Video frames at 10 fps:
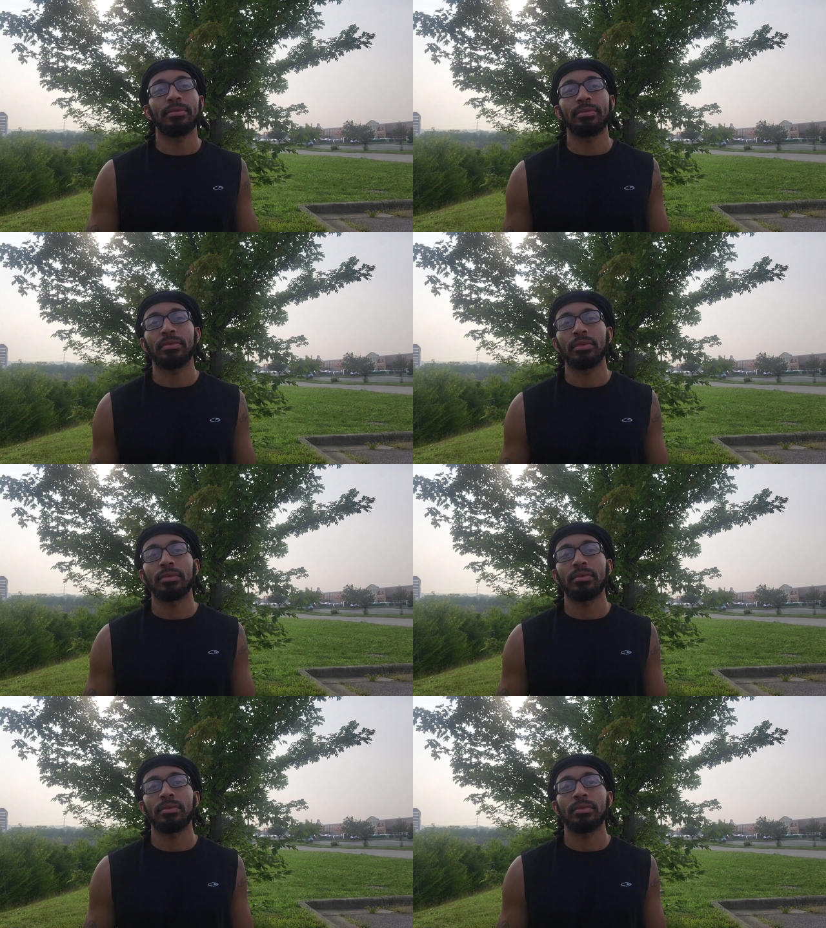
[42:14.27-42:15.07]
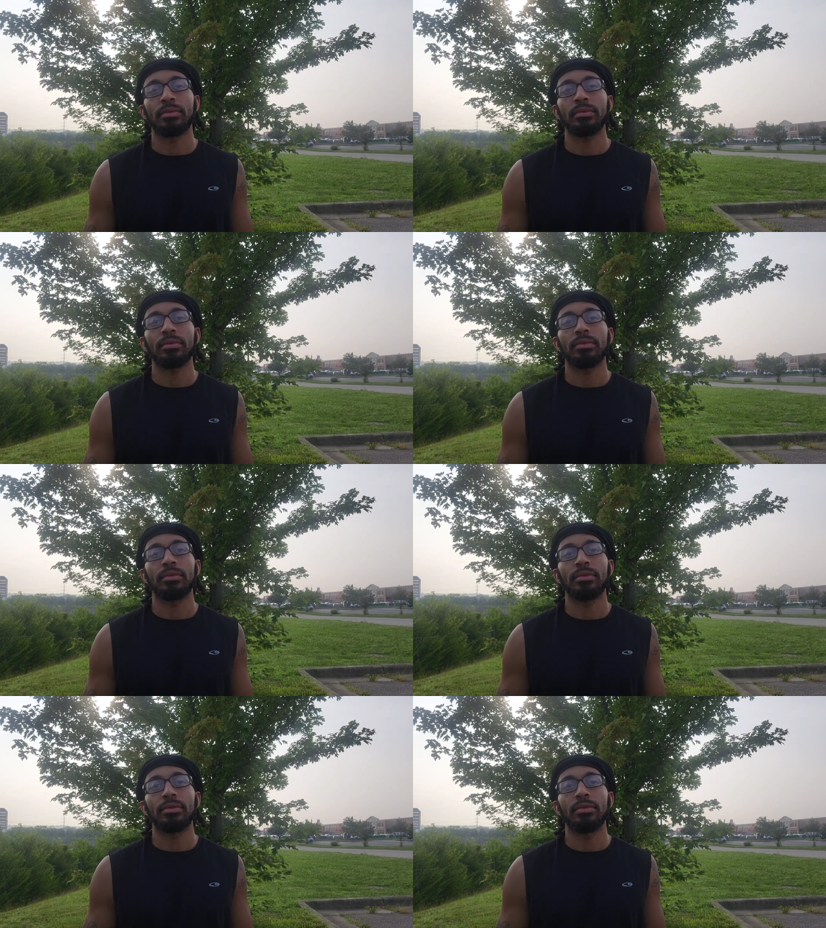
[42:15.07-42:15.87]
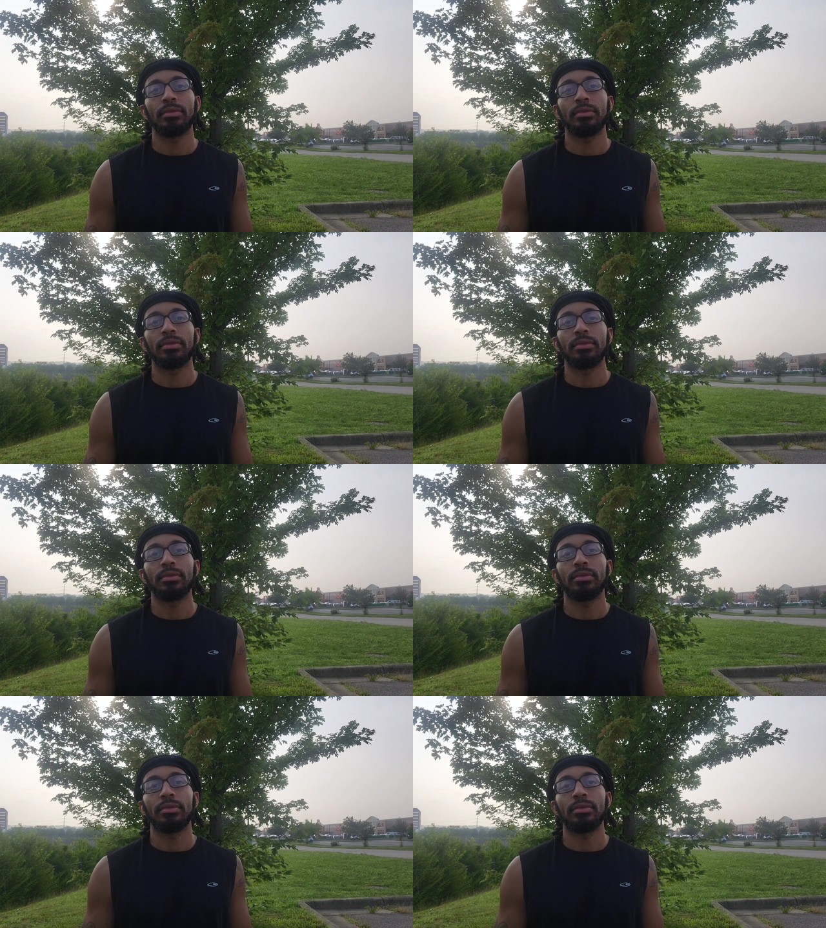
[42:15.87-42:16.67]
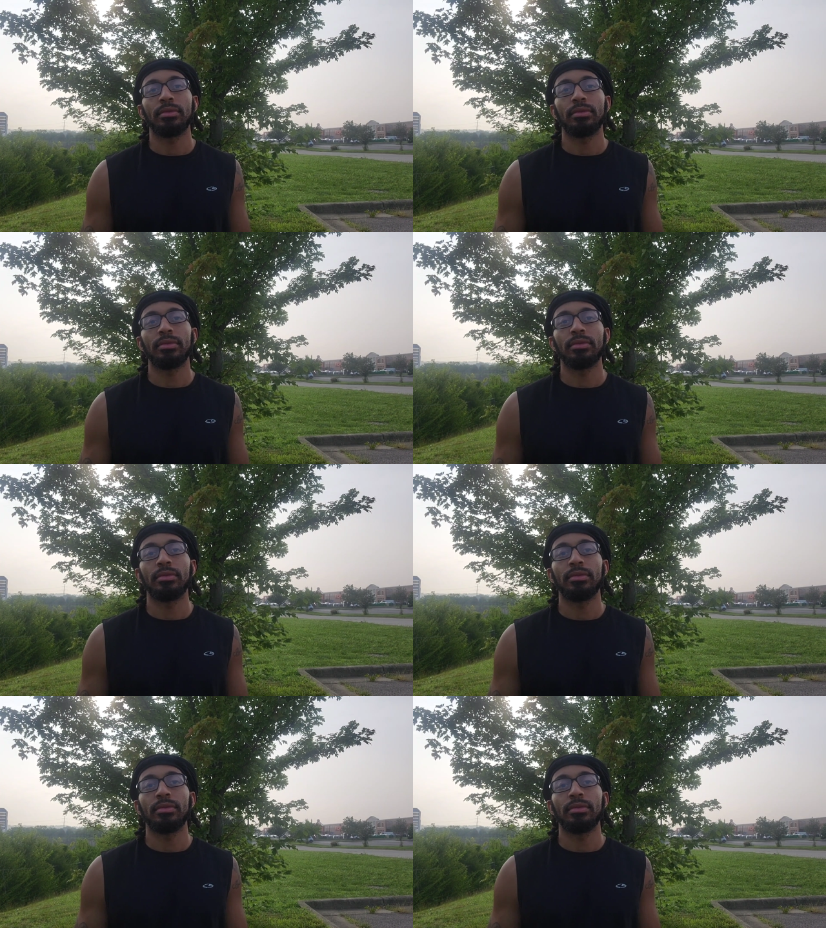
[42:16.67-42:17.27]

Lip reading: No one is speaking in this clip.